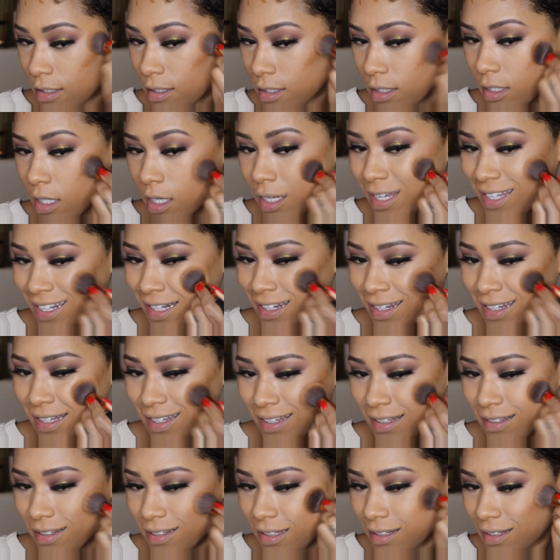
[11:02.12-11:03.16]
the skin.
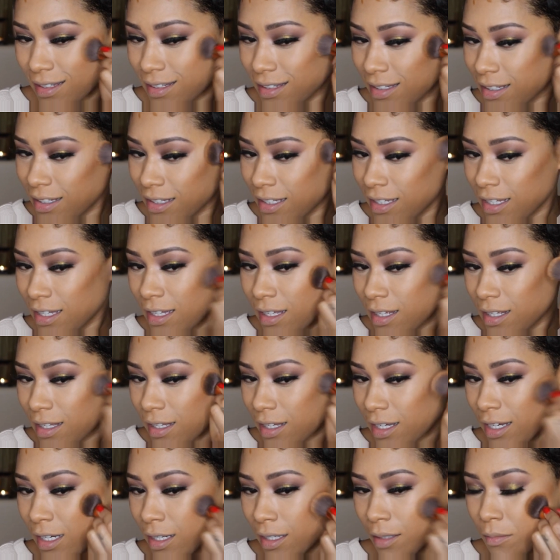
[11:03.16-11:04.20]

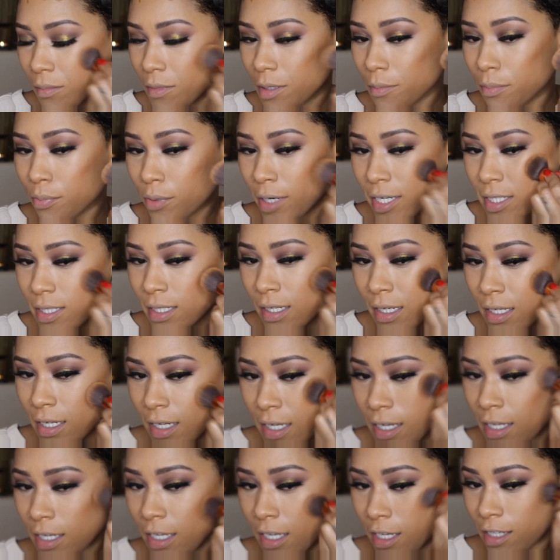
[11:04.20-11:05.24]
I'm pressing it
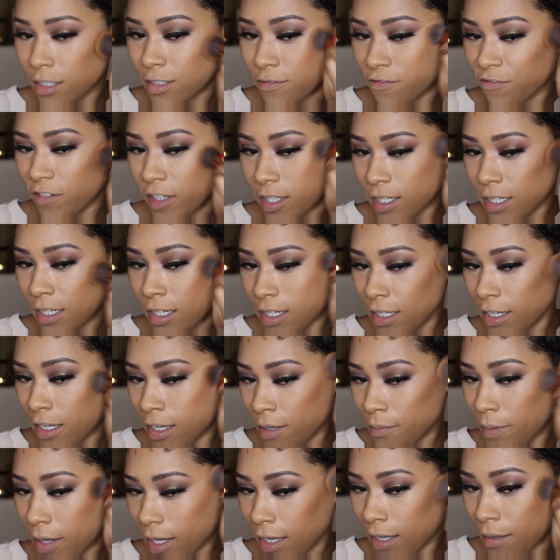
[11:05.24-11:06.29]
in and flicking it
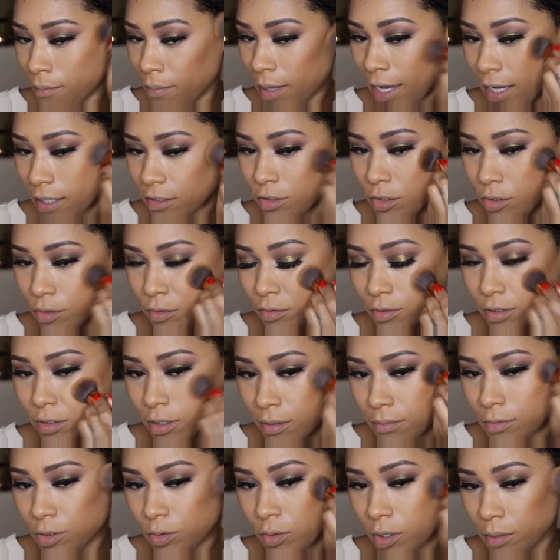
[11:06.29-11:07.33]
up and back too. So
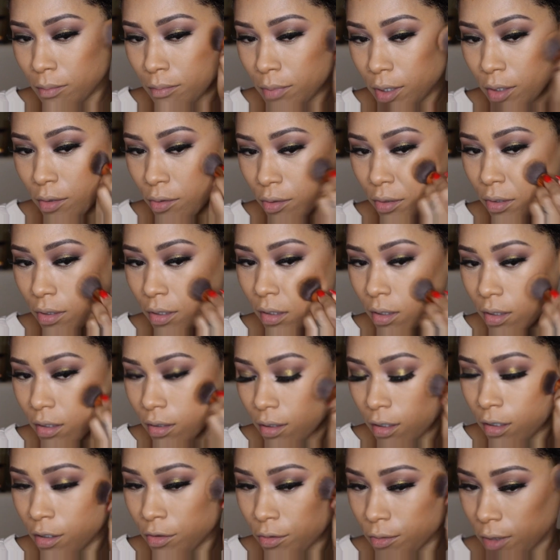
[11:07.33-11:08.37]
I'm doing both,
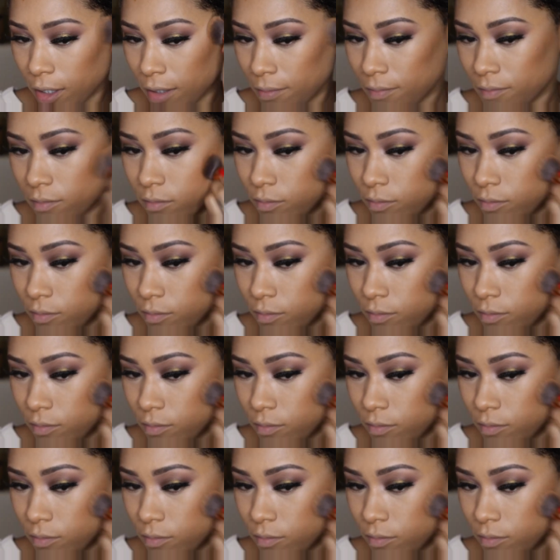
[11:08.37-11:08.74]
all three.